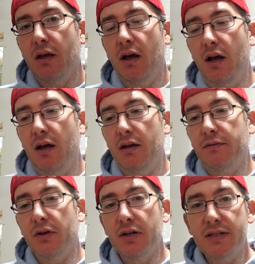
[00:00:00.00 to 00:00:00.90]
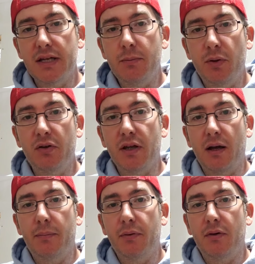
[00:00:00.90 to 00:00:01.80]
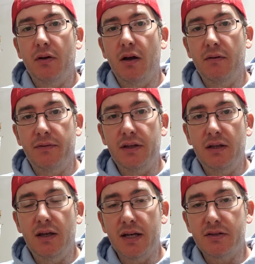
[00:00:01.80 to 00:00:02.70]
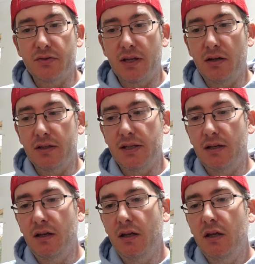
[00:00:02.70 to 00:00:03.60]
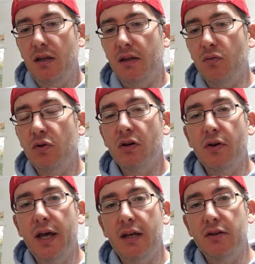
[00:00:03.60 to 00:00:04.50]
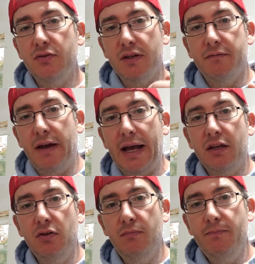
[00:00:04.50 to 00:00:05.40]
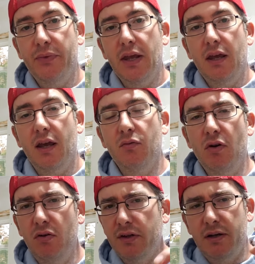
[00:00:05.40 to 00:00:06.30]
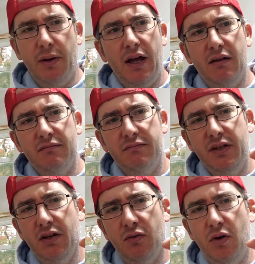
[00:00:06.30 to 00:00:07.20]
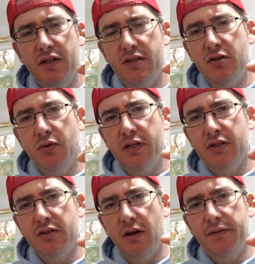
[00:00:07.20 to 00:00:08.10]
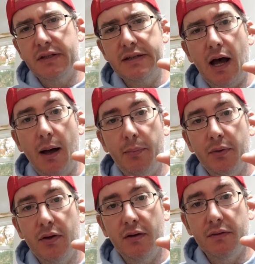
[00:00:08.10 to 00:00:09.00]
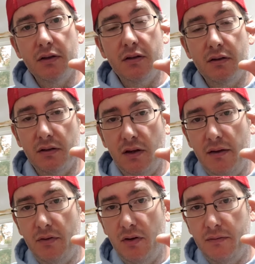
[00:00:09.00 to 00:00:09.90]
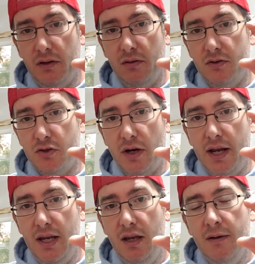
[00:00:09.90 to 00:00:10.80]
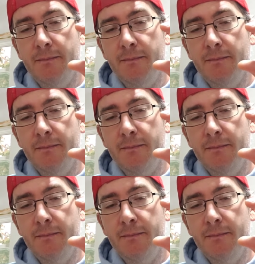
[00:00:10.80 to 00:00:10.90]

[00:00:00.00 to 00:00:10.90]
if there is any buildup of the exoskeleton, then we'll go ahead and use a vacuum, and we'll hold it about 1 to 2 inches off the top of the level of the tray,